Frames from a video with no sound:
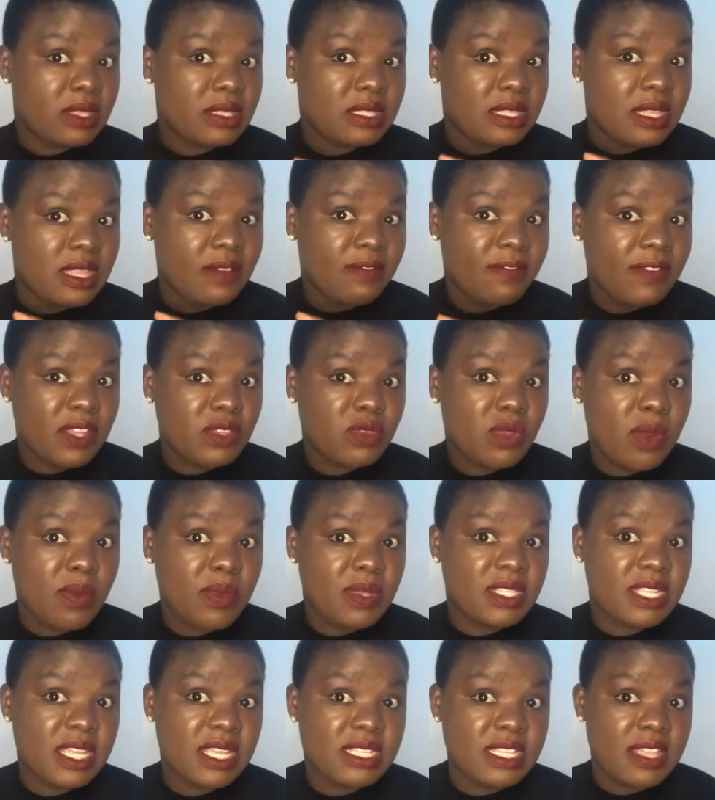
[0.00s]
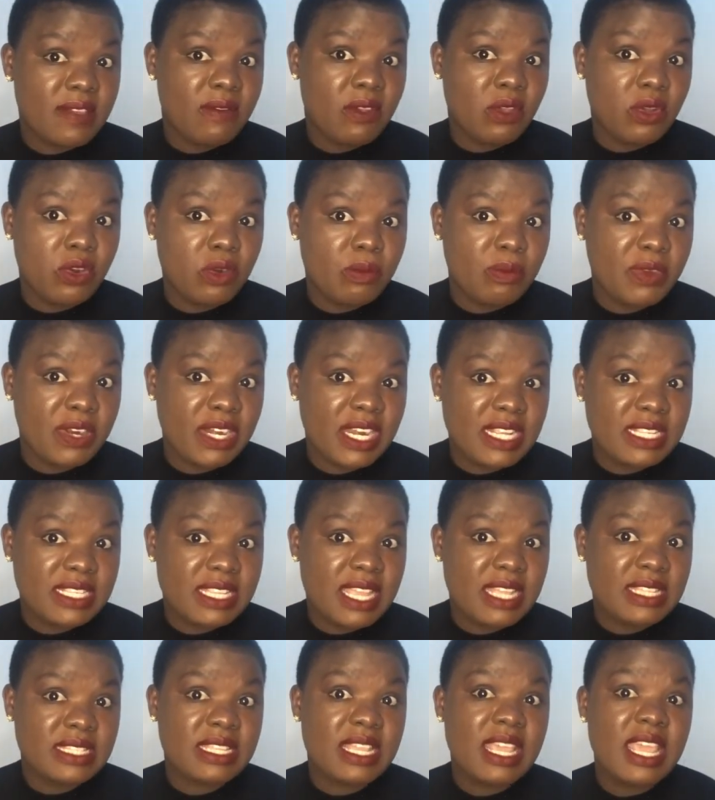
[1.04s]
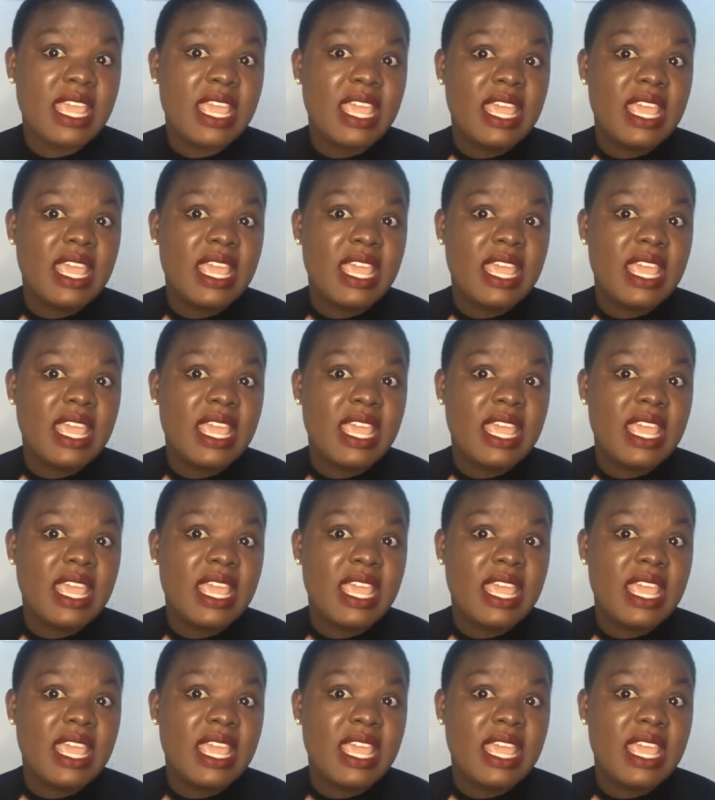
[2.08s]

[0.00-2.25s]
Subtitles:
the first one, we say saving on bonuses,